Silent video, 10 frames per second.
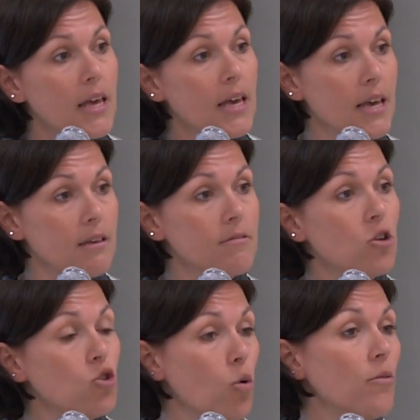is
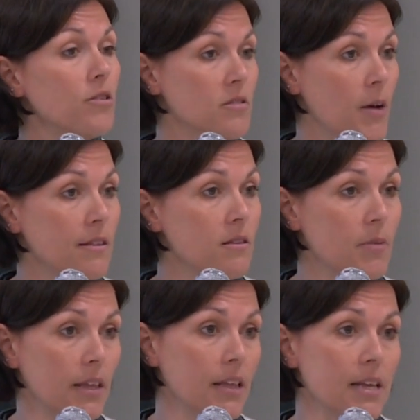your
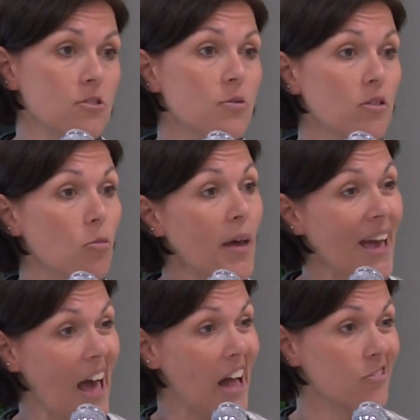responsibility to either
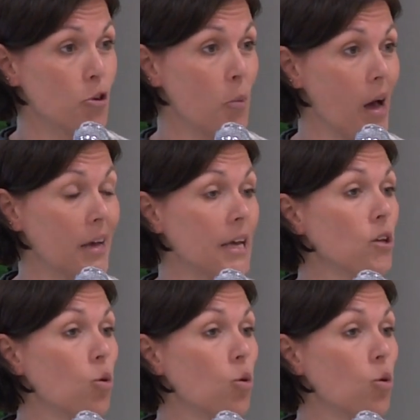pay out of your pocket